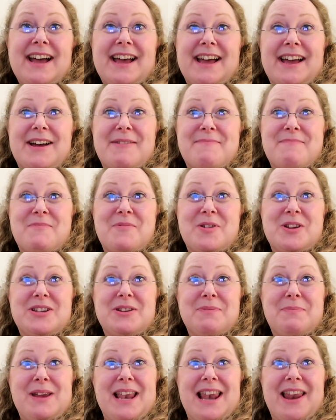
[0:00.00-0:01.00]
um, which
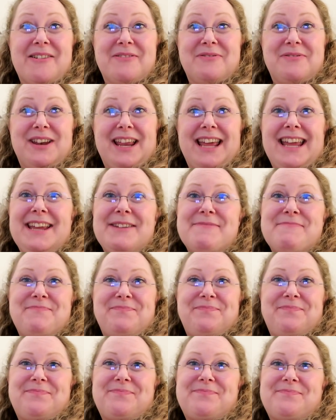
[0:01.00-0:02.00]
will be lovely
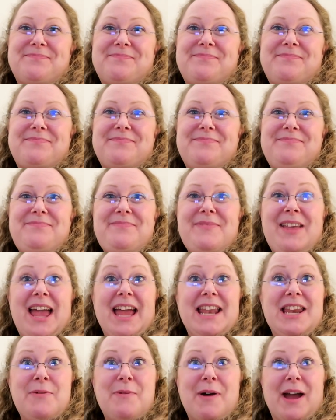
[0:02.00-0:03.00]

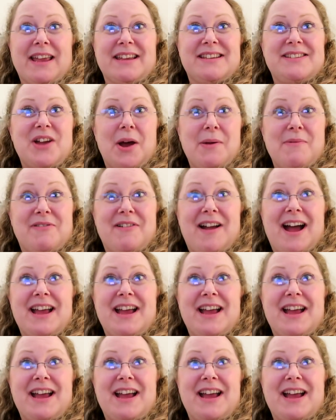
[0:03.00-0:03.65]
Anyway, it's time for